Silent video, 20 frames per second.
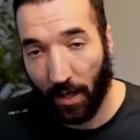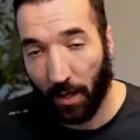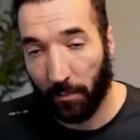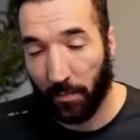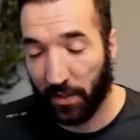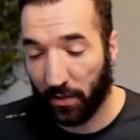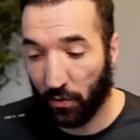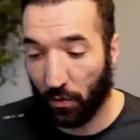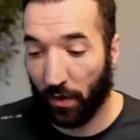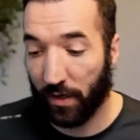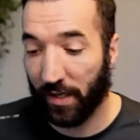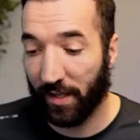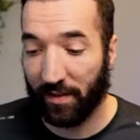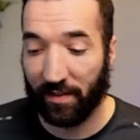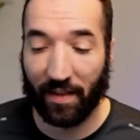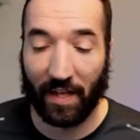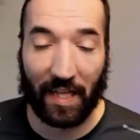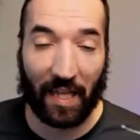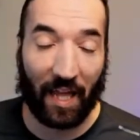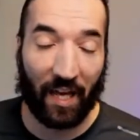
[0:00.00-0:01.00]
Bitcoin is
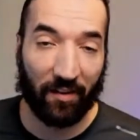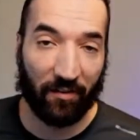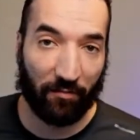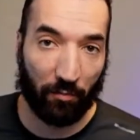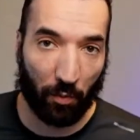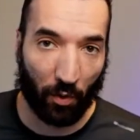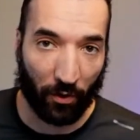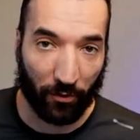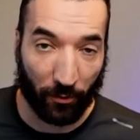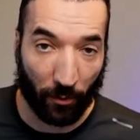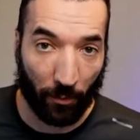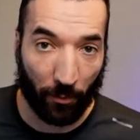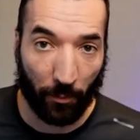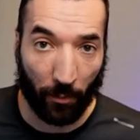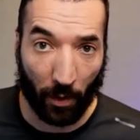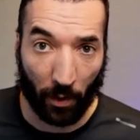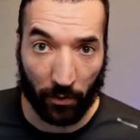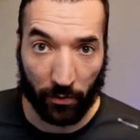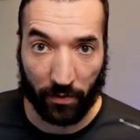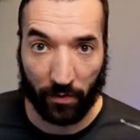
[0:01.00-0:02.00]
a
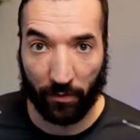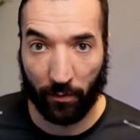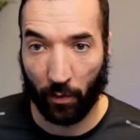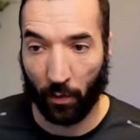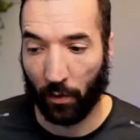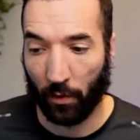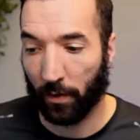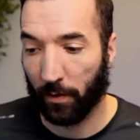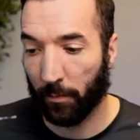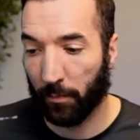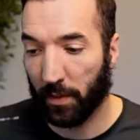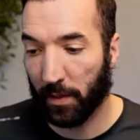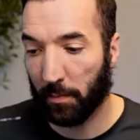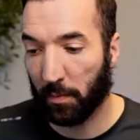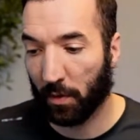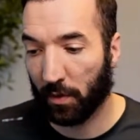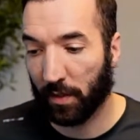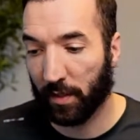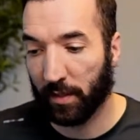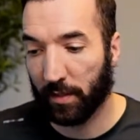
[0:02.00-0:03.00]
lifeboat for
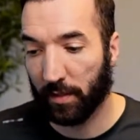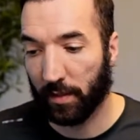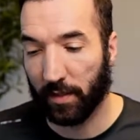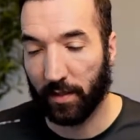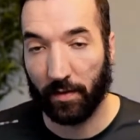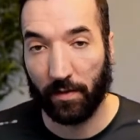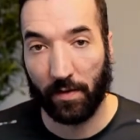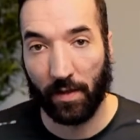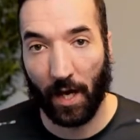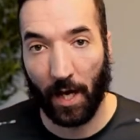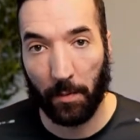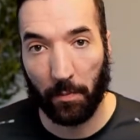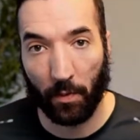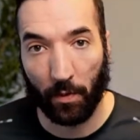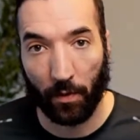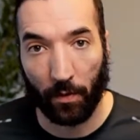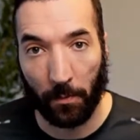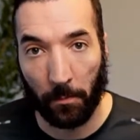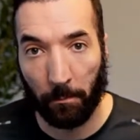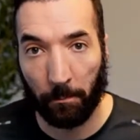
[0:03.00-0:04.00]
people in these
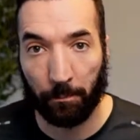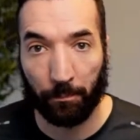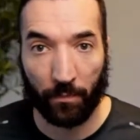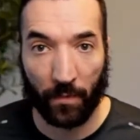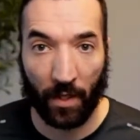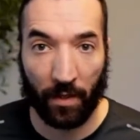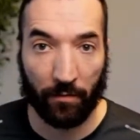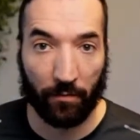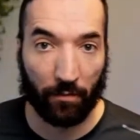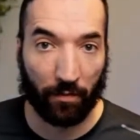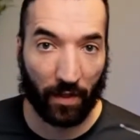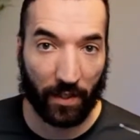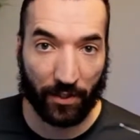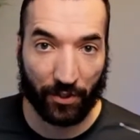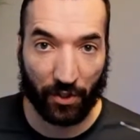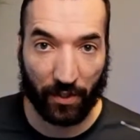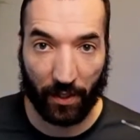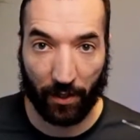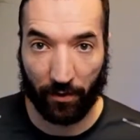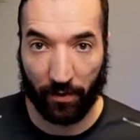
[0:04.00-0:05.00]

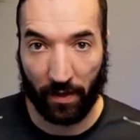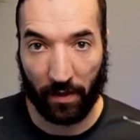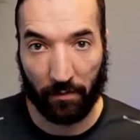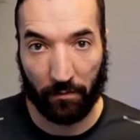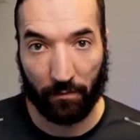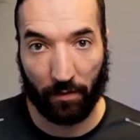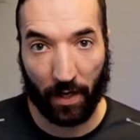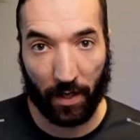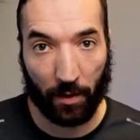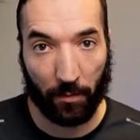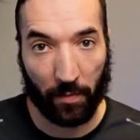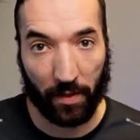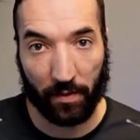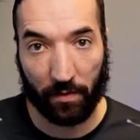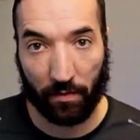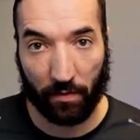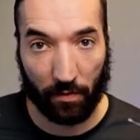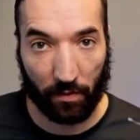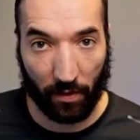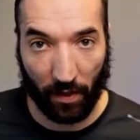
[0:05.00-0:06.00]
hyperinflationary
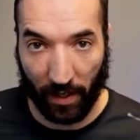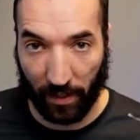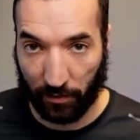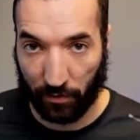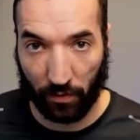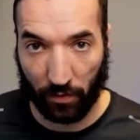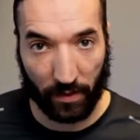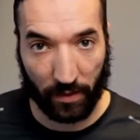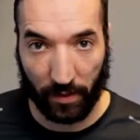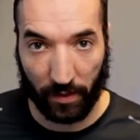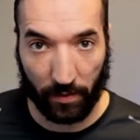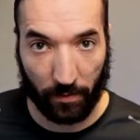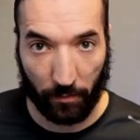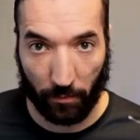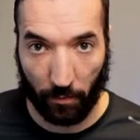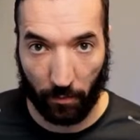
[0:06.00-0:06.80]
environments to actually